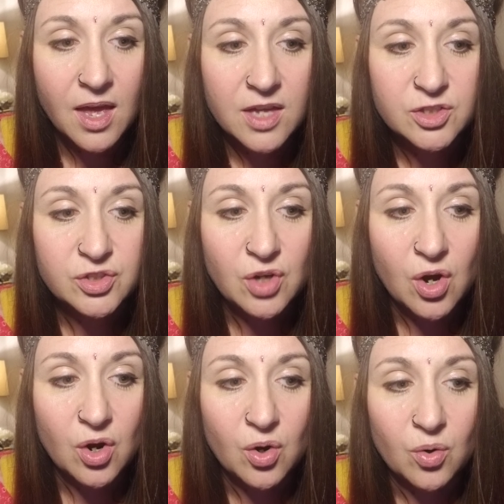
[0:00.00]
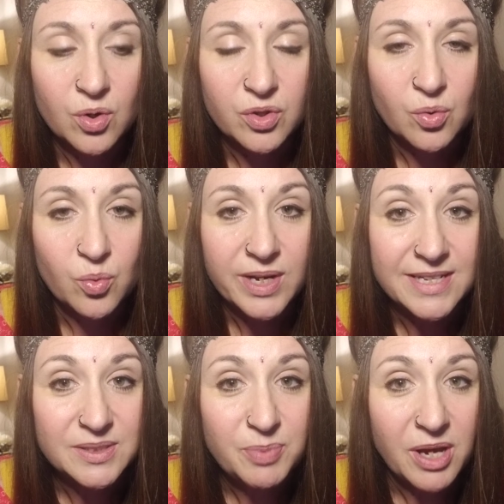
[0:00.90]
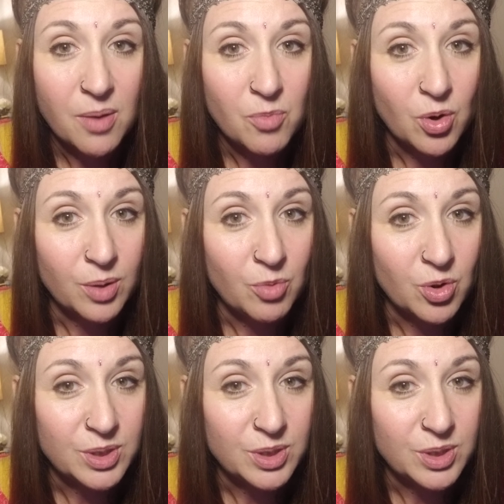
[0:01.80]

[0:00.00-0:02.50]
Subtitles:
So the weeds become more and more